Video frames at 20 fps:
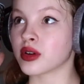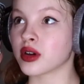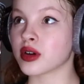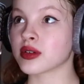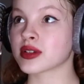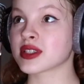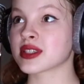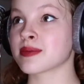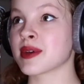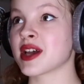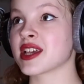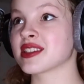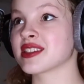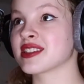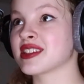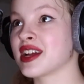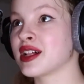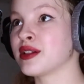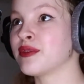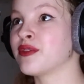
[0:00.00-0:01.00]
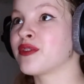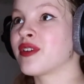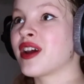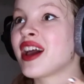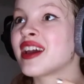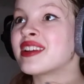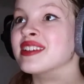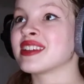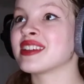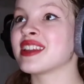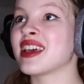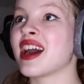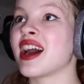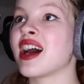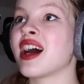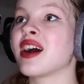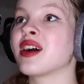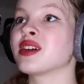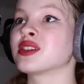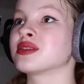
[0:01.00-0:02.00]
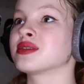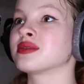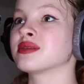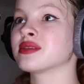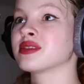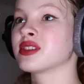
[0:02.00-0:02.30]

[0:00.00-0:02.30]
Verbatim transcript: roast myself right now.